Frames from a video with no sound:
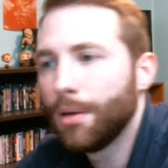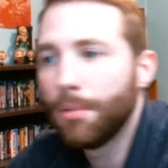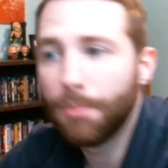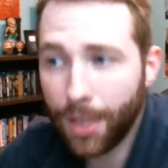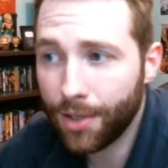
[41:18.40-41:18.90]

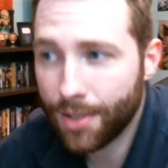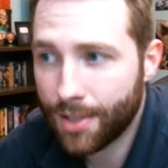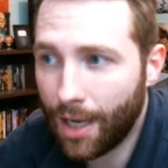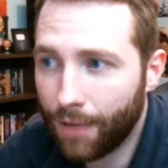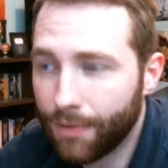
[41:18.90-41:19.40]
be
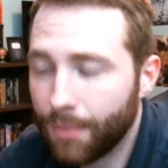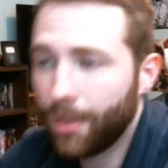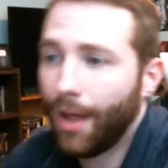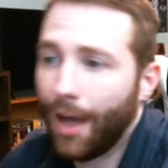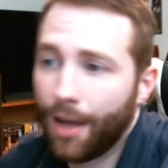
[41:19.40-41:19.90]
yourself and be
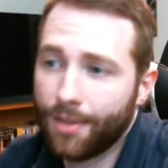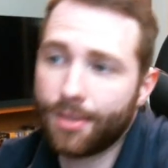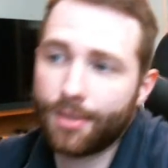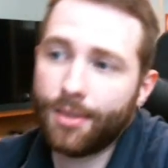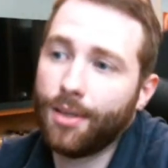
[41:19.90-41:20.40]
like, "This
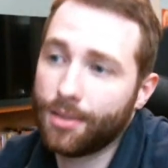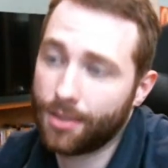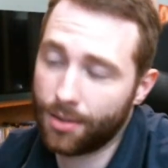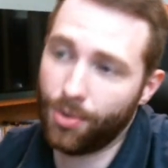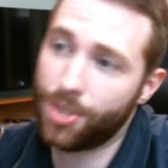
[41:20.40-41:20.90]
is it. This
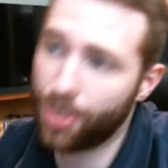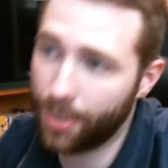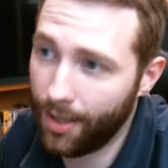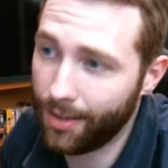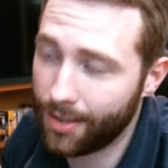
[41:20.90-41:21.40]
is what you
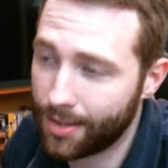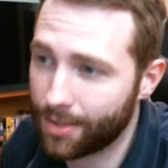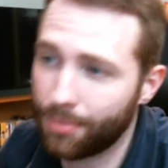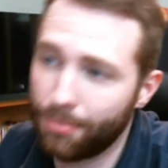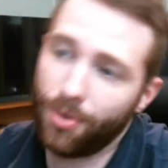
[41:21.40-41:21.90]
get. This
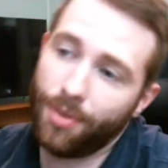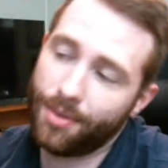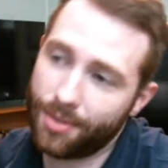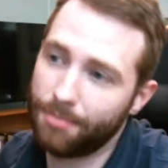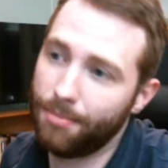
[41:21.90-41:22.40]

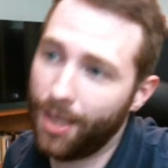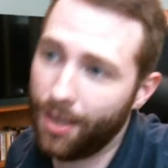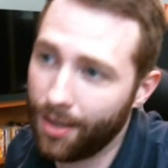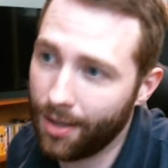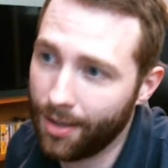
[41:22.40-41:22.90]
is
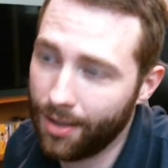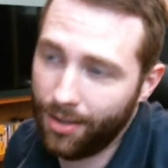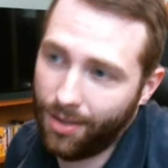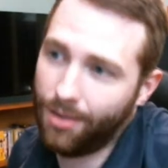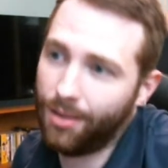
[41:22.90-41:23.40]
me.
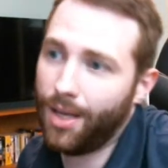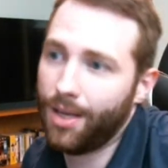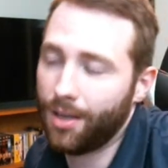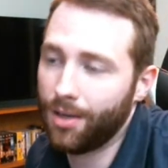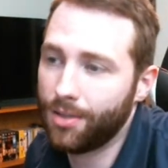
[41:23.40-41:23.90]
You
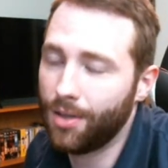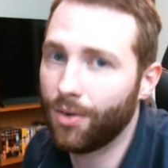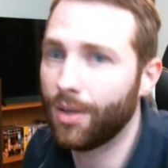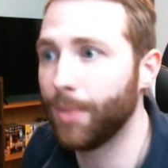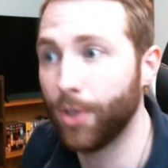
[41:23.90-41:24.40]
like it or don't."
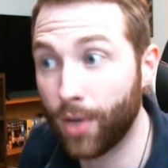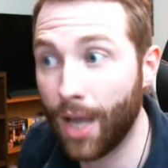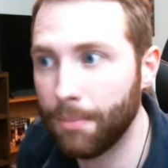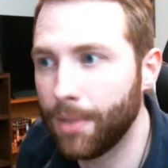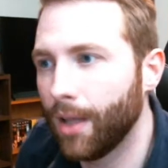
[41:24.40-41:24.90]
I mean, you
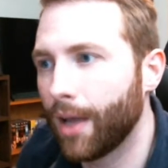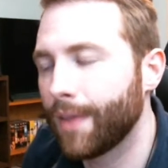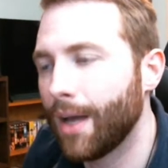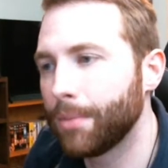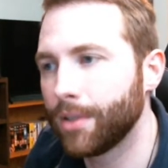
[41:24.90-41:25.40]
can be like
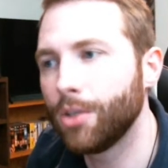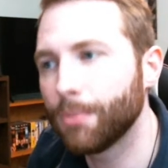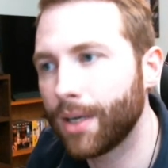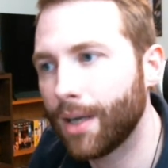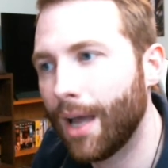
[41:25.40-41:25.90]
that, but then you
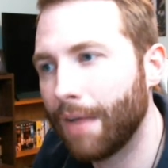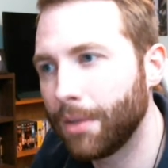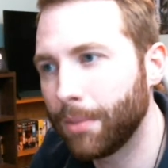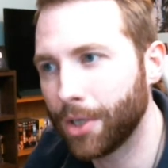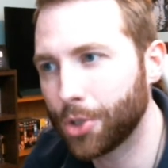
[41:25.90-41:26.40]
might not have
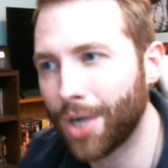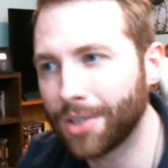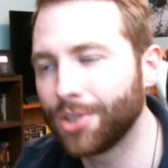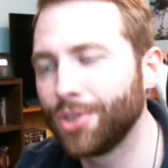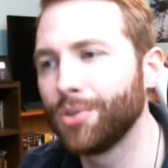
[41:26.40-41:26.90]
anybody
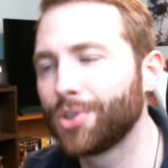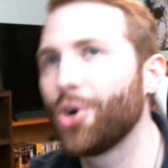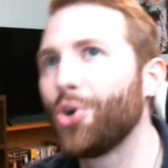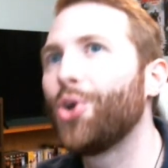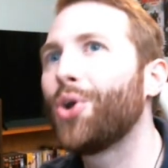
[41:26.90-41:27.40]
attracted to you. So
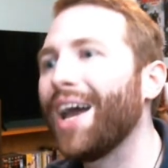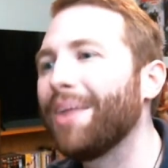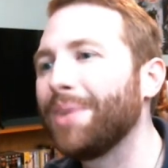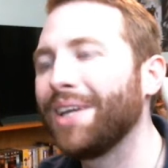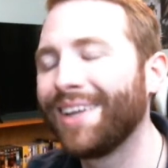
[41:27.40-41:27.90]
you got to
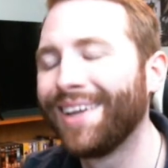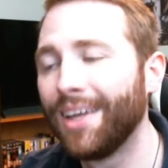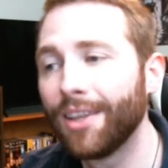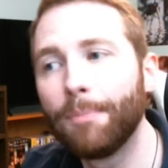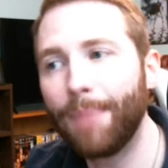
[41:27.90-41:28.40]
be
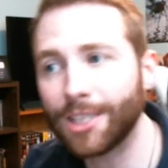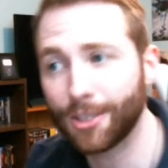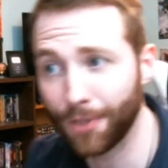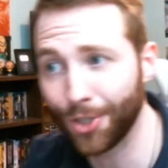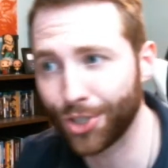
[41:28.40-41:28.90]
the best
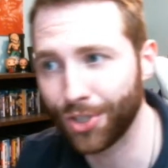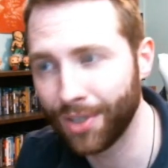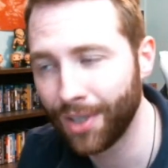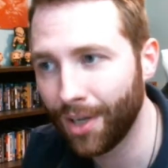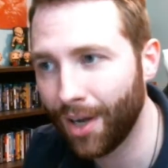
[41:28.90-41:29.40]
version
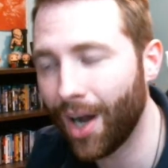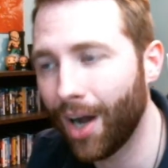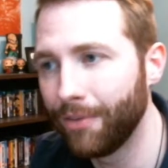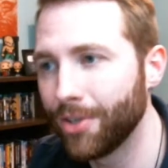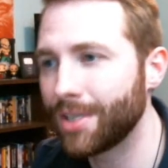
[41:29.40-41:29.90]

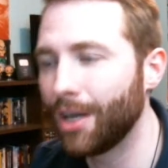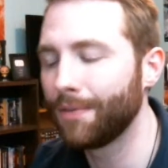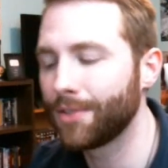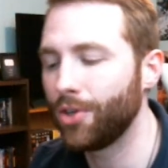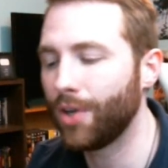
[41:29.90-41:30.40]
of yourself.
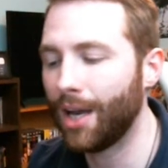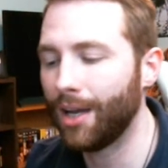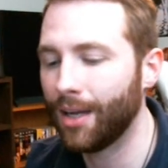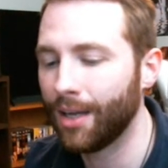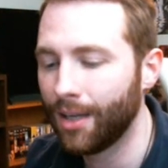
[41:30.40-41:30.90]
So you
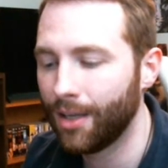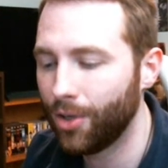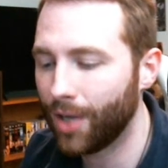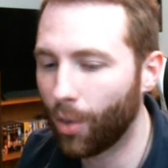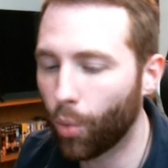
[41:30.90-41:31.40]
gotta
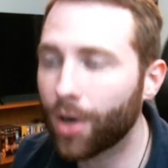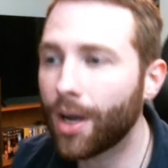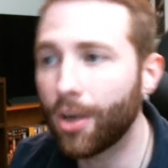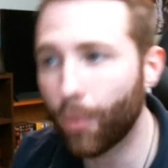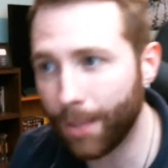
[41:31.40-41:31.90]
work
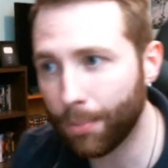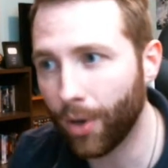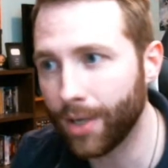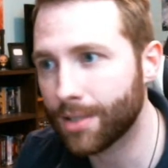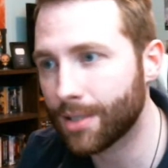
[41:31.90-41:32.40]
on your weak
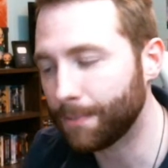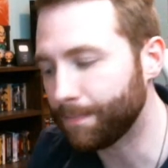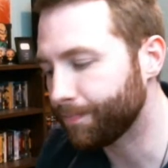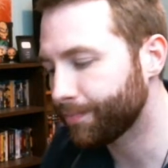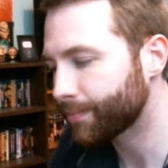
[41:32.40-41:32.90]
points
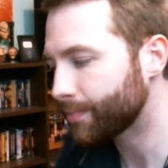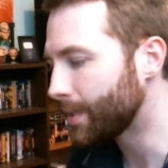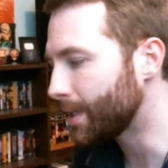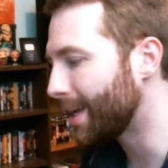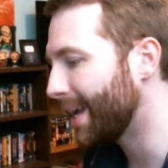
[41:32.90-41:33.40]

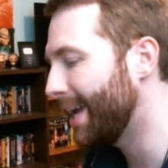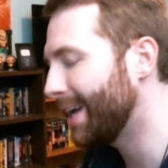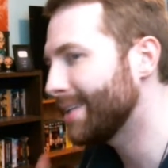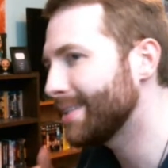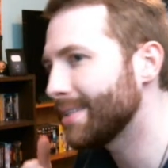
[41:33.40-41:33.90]

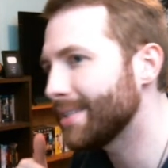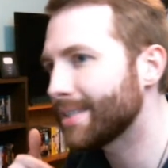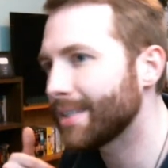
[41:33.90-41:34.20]
and